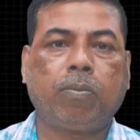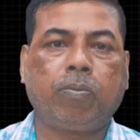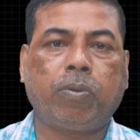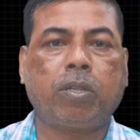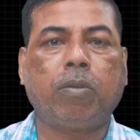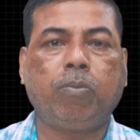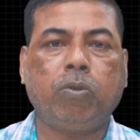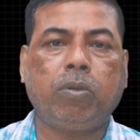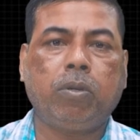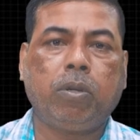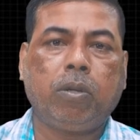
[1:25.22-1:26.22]

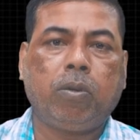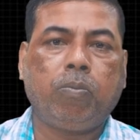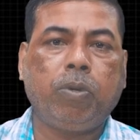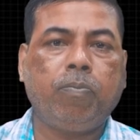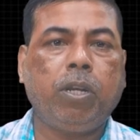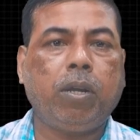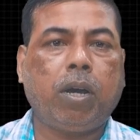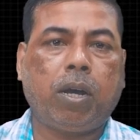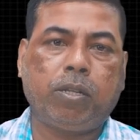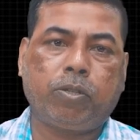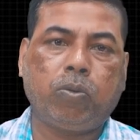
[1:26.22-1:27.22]
Furthermore, we will
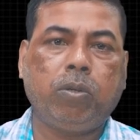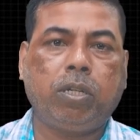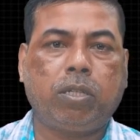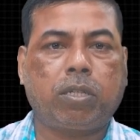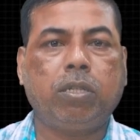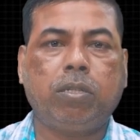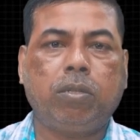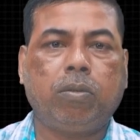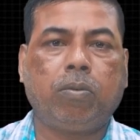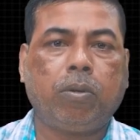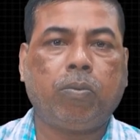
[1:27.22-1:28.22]
also discuss
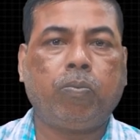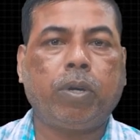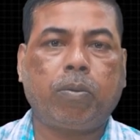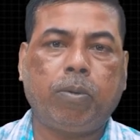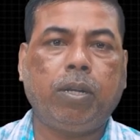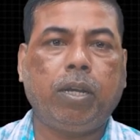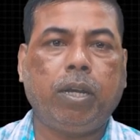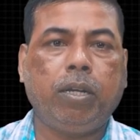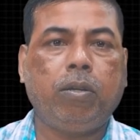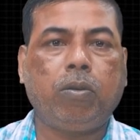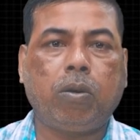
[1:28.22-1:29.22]
verbal
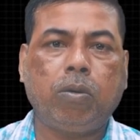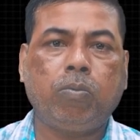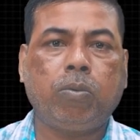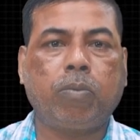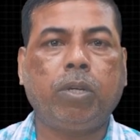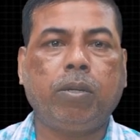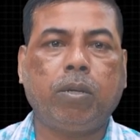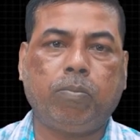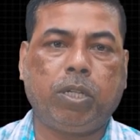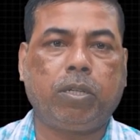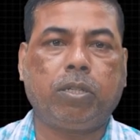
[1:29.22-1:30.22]
and non-verbal
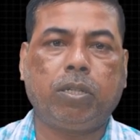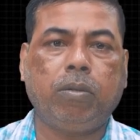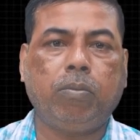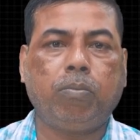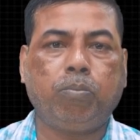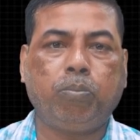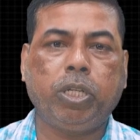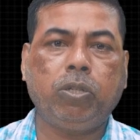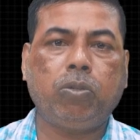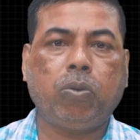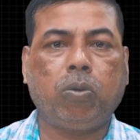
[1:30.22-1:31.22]
communication
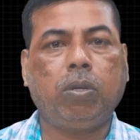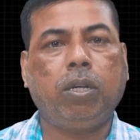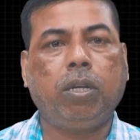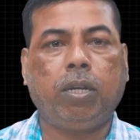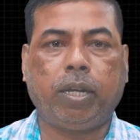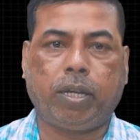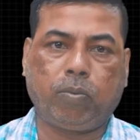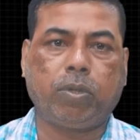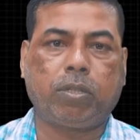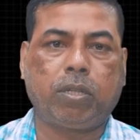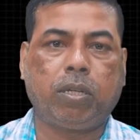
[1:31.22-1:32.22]
based on
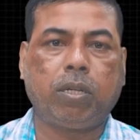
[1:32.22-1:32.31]
language.